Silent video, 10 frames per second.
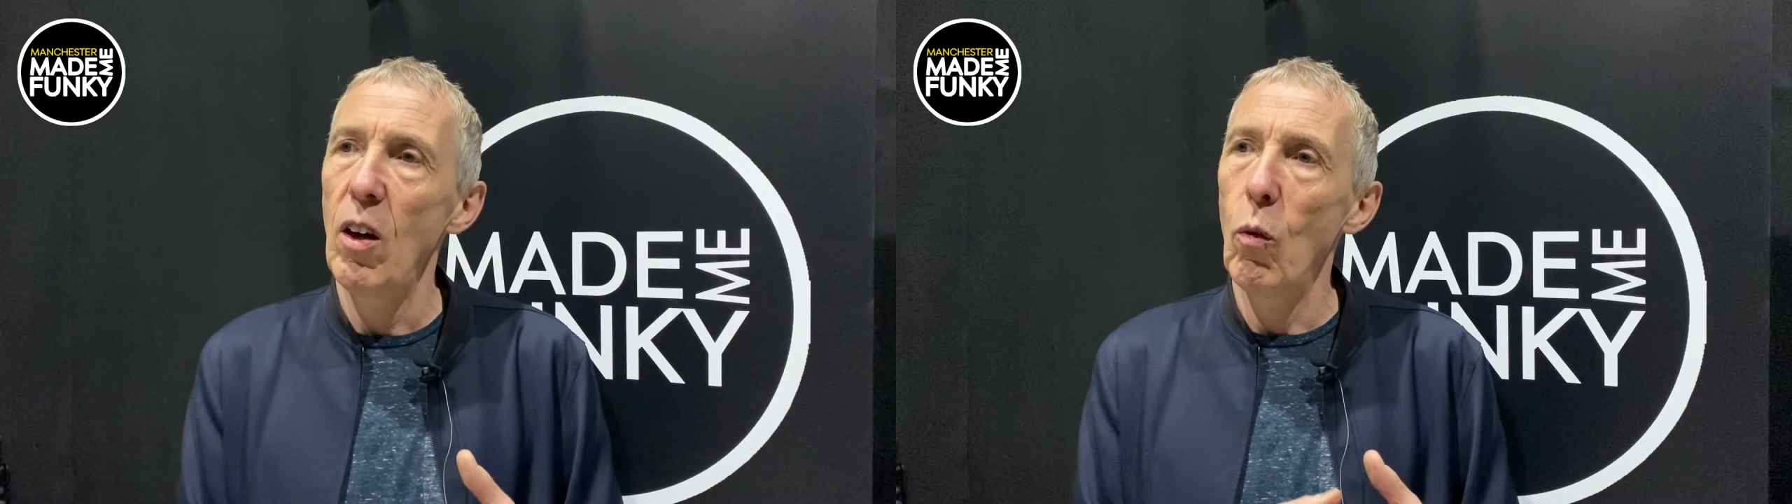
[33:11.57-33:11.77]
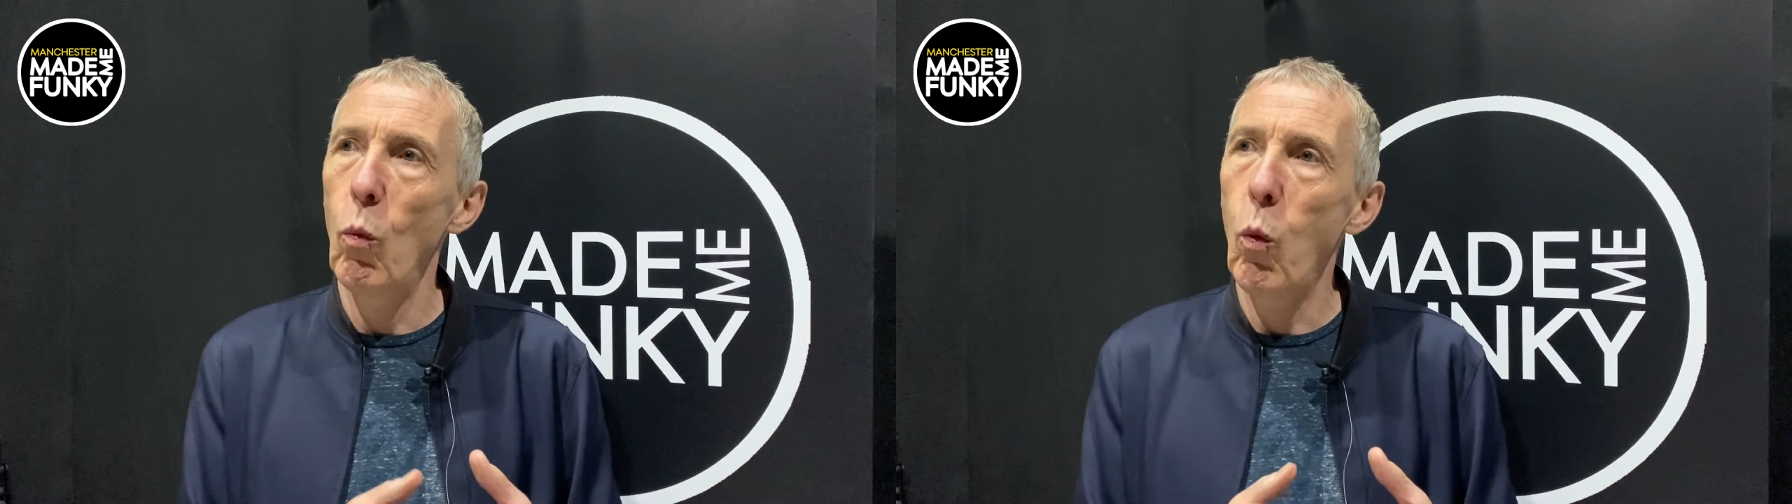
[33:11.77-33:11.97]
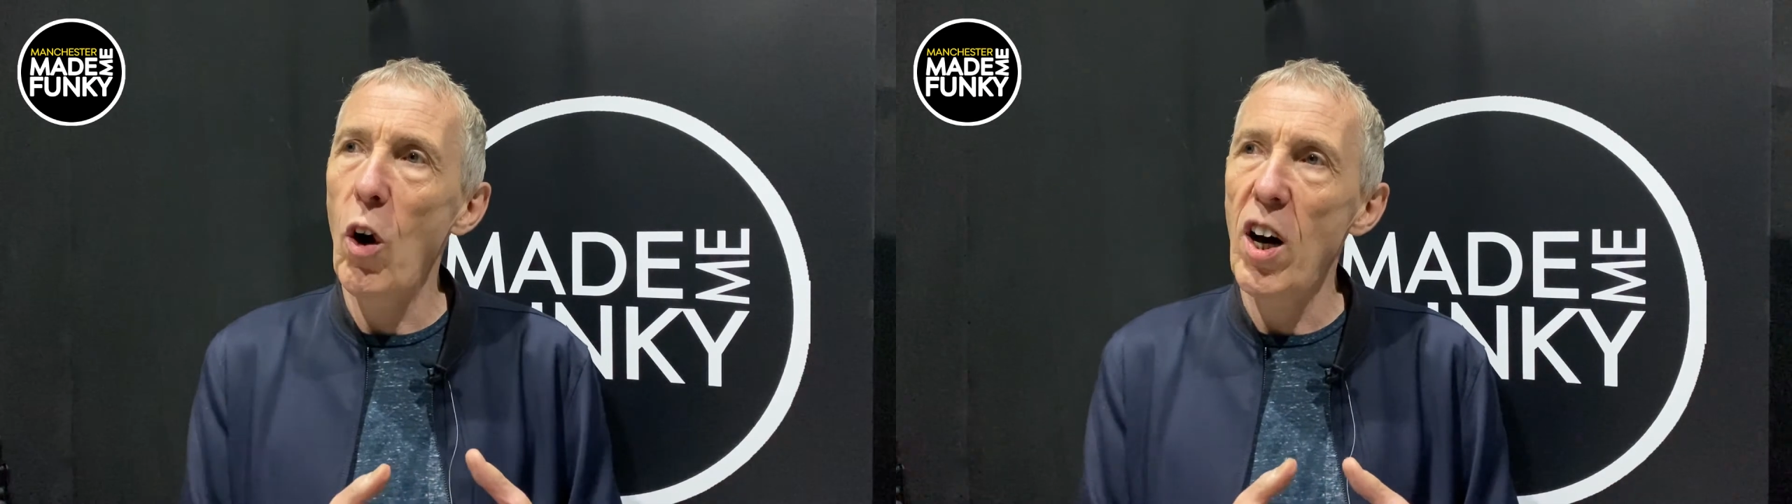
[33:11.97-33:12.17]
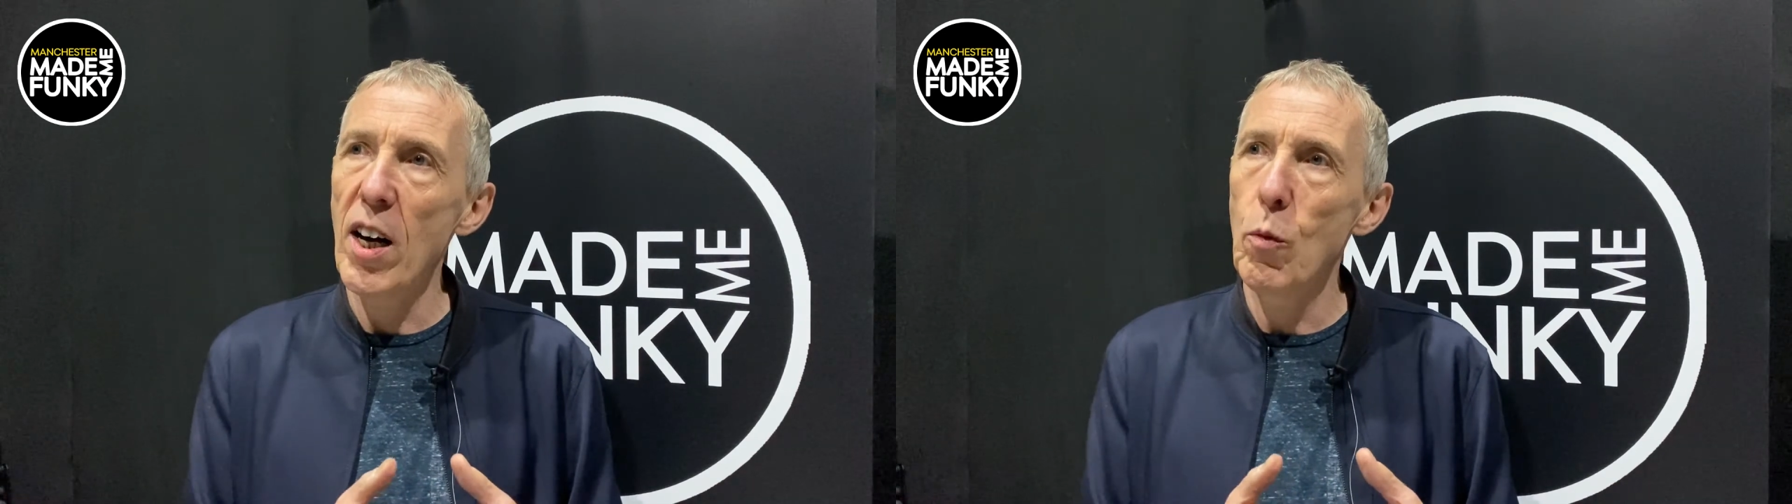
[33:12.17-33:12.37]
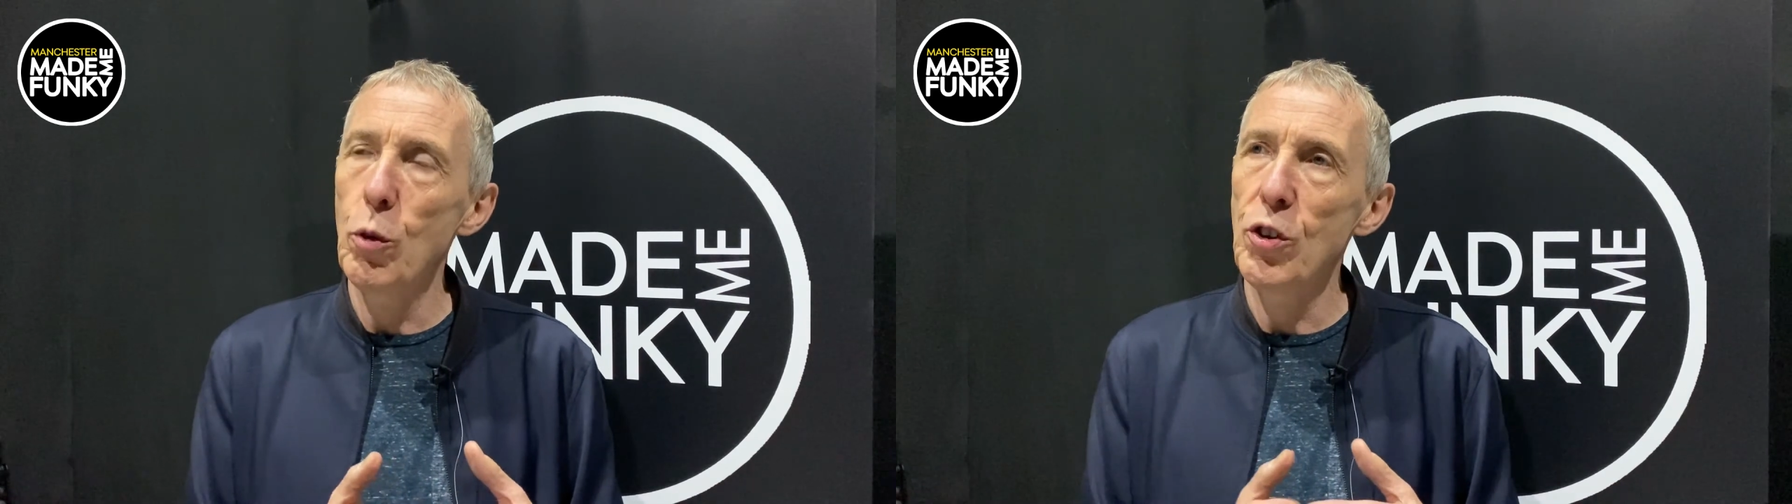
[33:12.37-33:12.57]
What I
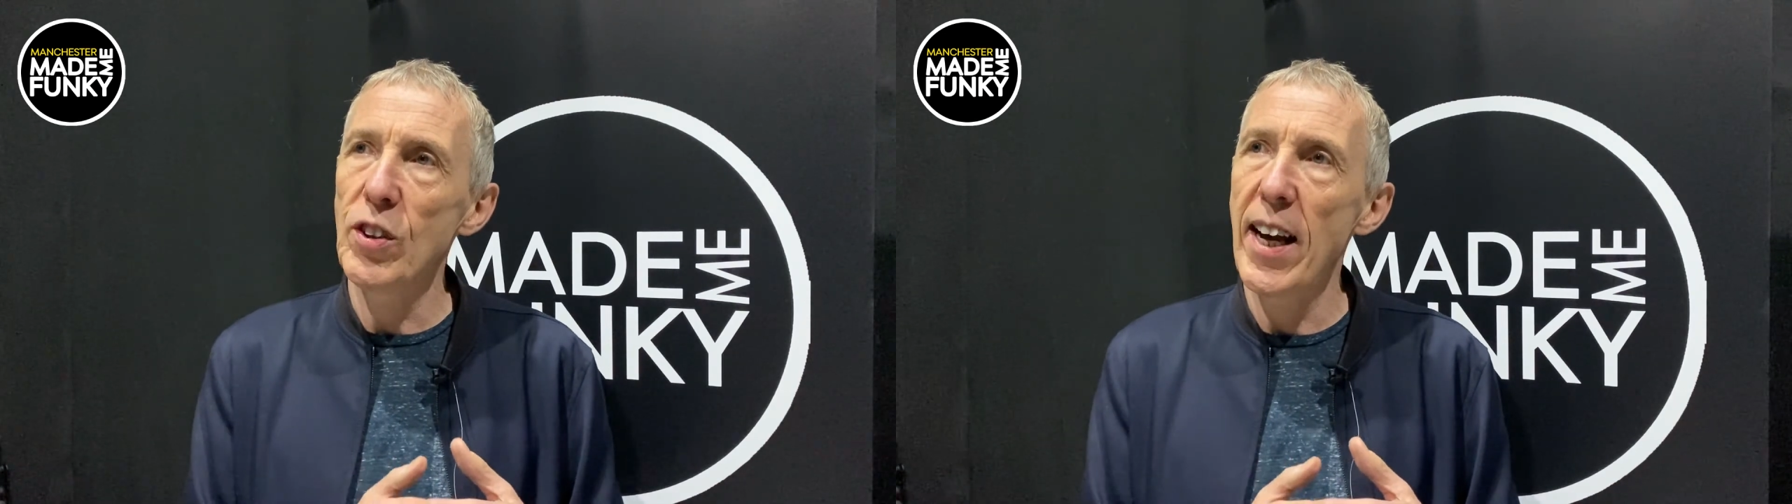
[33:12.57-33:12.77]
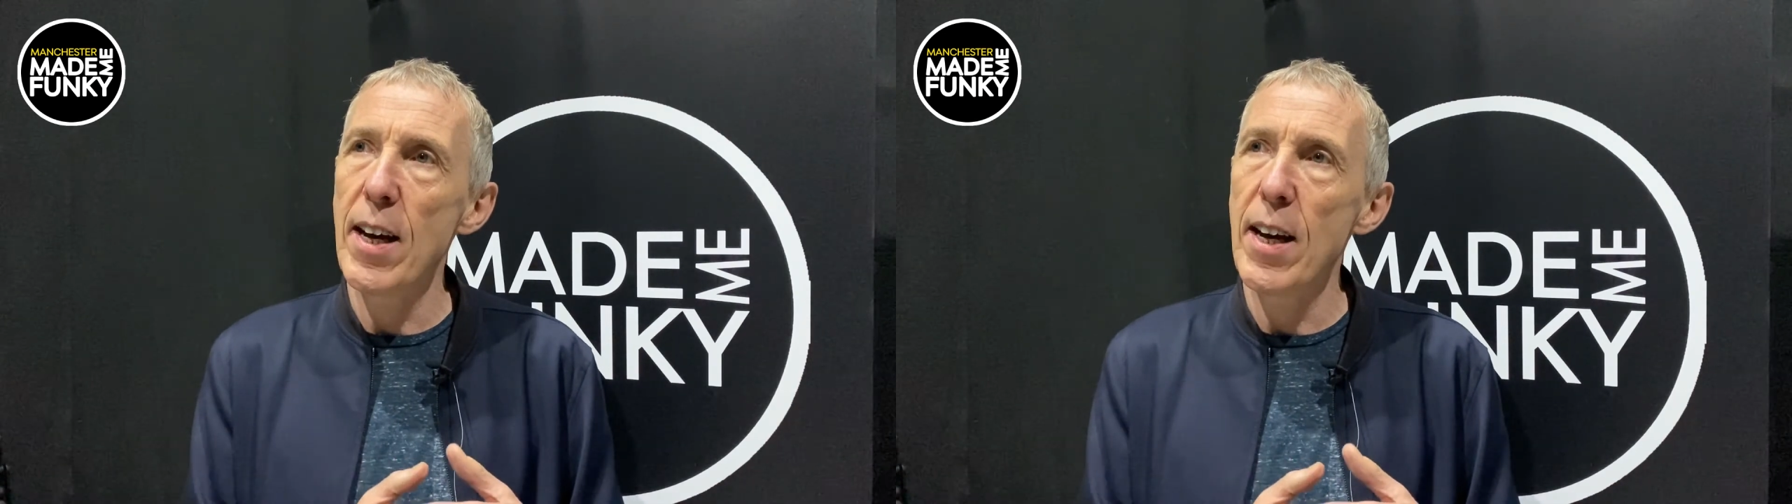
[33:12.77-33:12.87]
would say